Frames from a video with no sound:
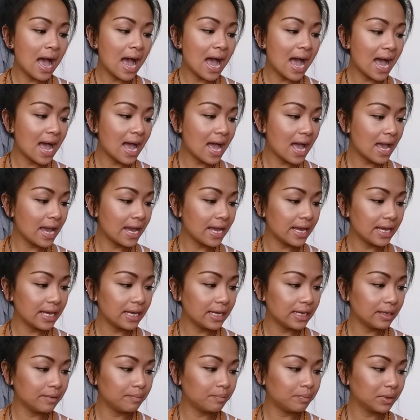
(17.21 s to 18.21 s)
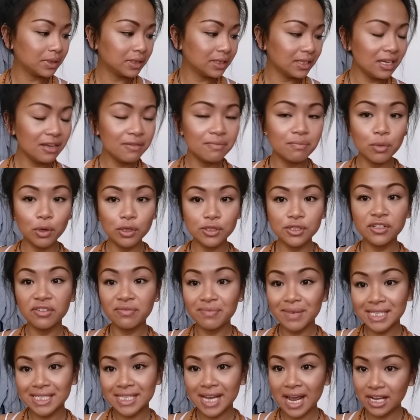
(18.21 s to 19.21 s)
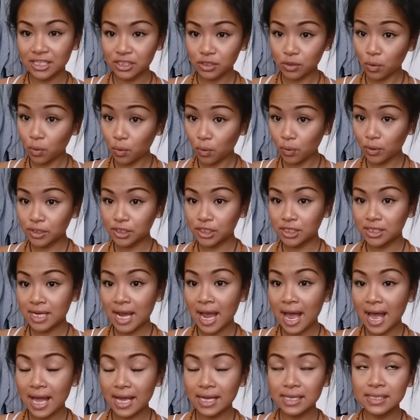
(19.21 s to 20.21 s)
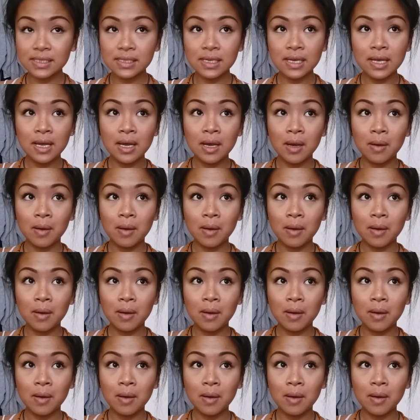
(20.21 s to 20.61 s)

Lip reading: I believe most of my tags are orange tags,